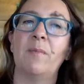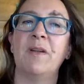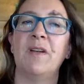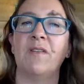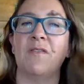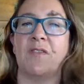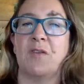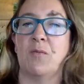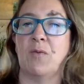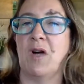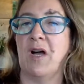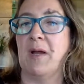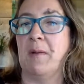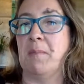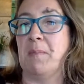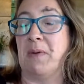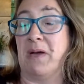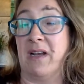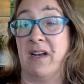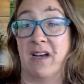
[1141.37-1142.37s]
bit of the wine,
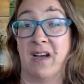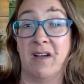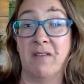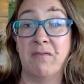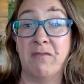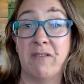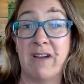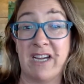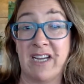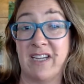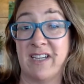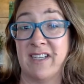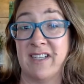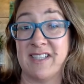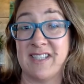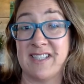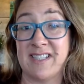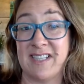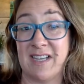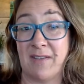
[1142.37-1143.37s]
but I reckon
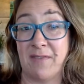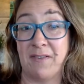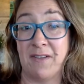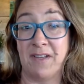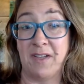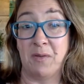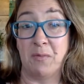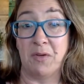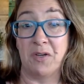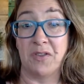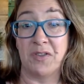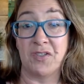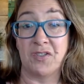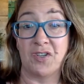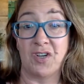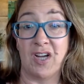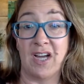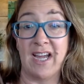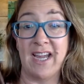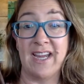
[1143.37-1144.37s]
it's definitely worth a
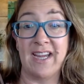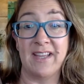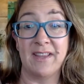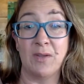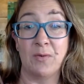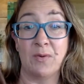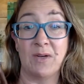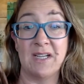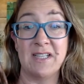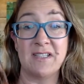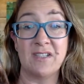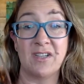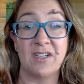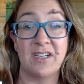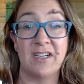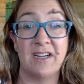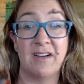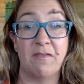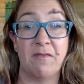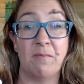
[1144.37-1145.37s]
try. The wine's got
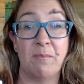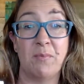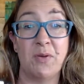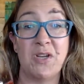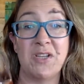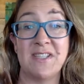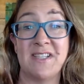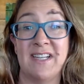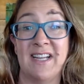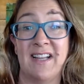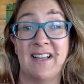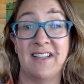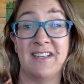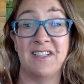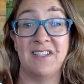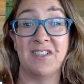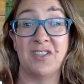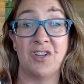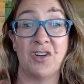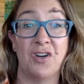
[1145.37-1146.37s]
enough
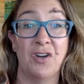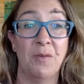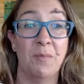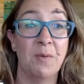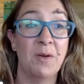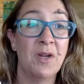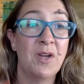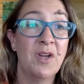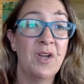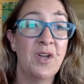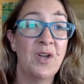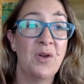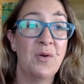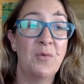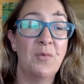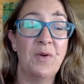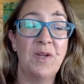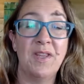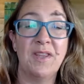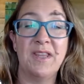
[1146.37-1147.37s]
personality to cope
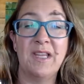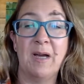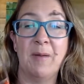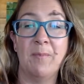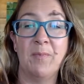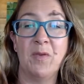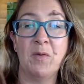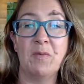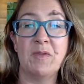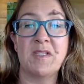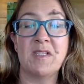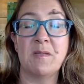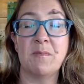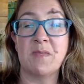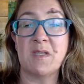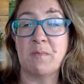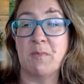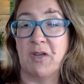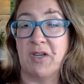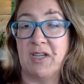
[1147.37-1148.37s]
with some
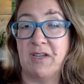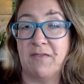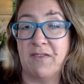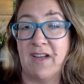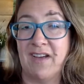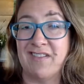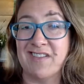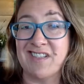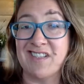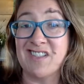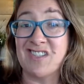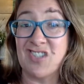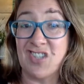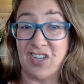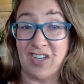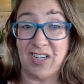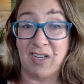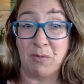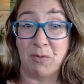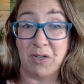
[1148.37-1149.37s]
smoky flavours. It
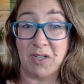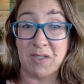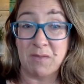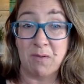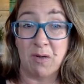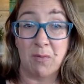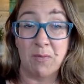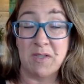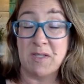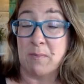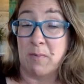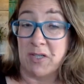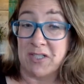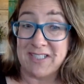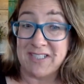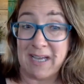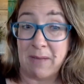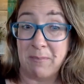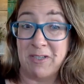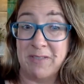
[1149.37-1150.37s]
certainly works well with smoked
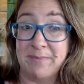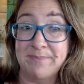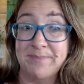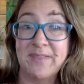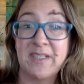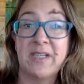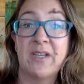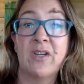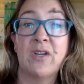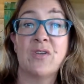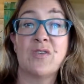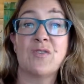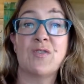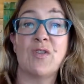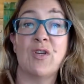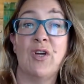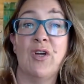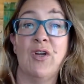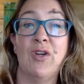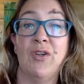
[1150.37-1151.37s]
salmon,
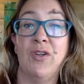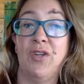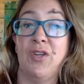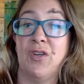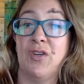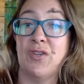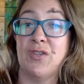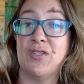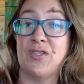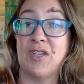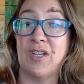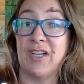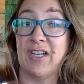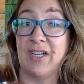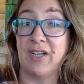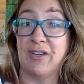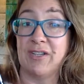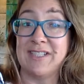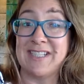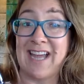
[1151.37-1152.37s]
so you could certainly
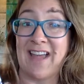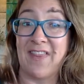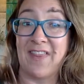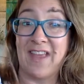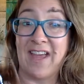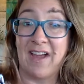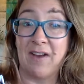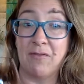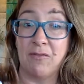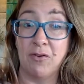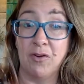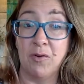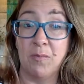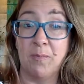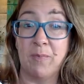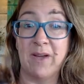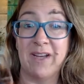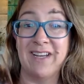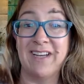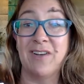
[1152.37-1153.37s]
go down that route,
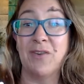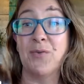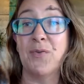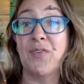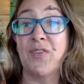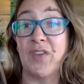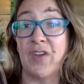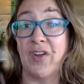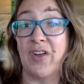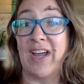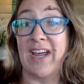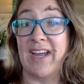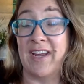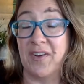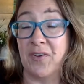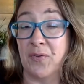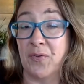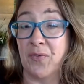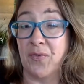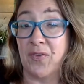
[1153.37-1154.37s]
but it also
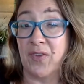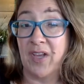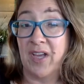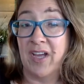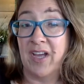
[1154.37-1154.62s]
handles,